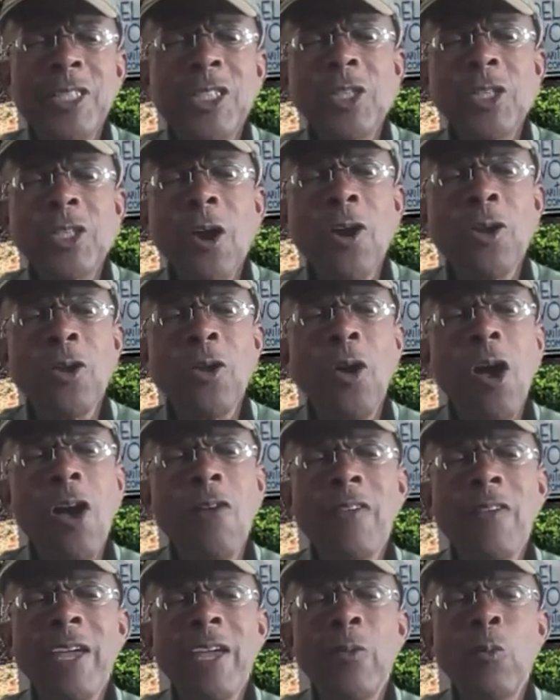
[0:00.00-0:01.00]
started
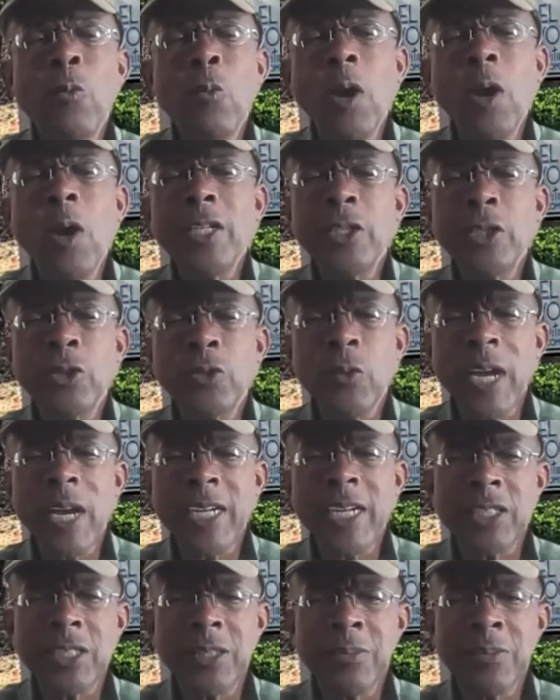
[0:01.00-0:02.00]
off in one
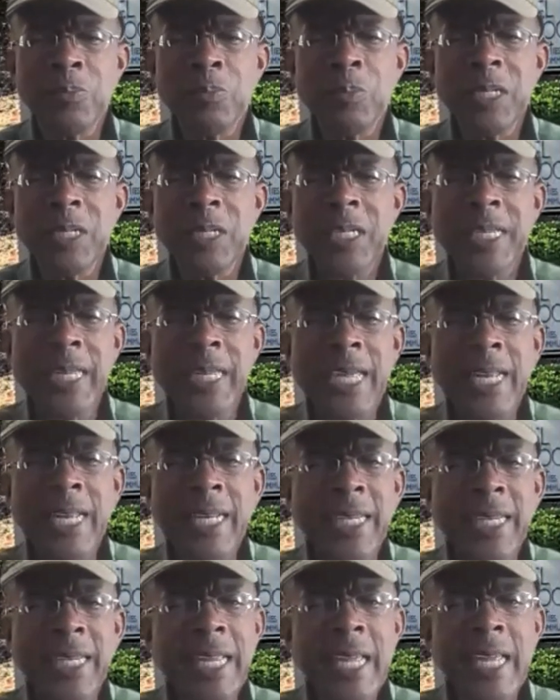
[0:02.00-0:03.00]
direction, but it
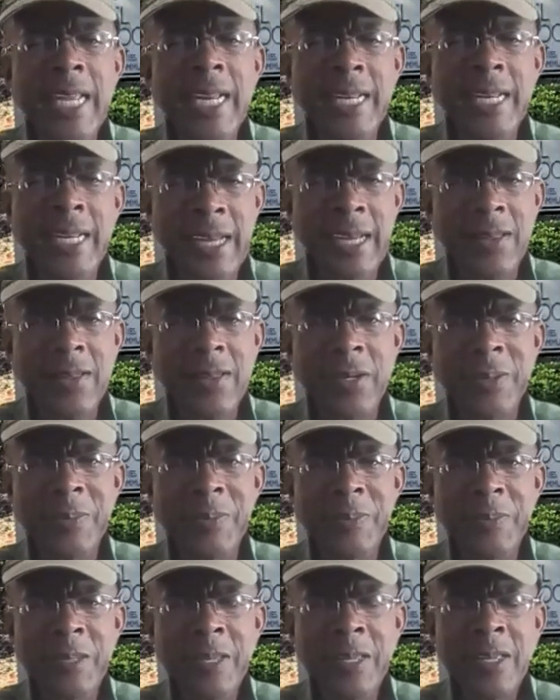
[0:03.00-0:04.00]
ended in another
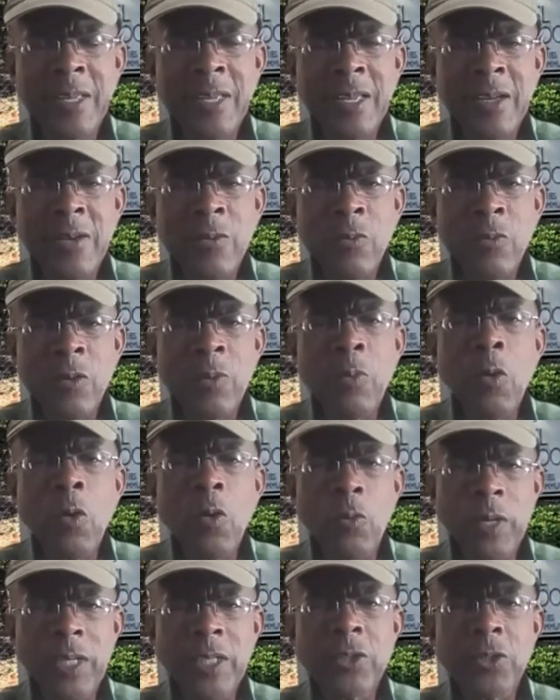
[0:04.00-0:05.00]
with
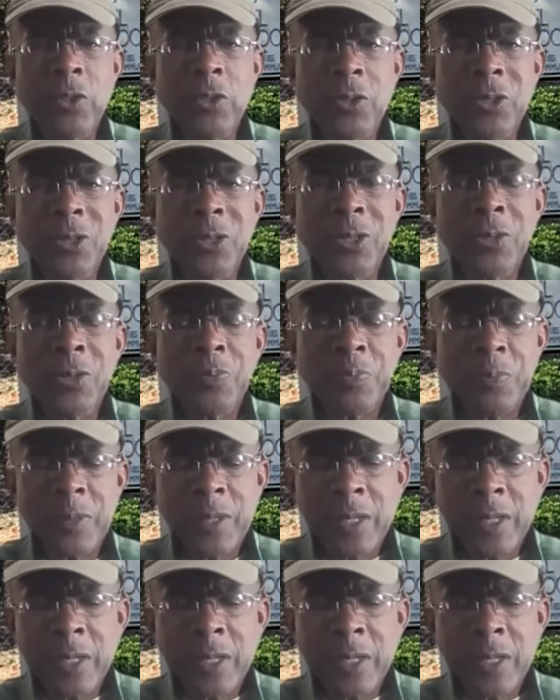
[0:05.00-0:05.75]
more research.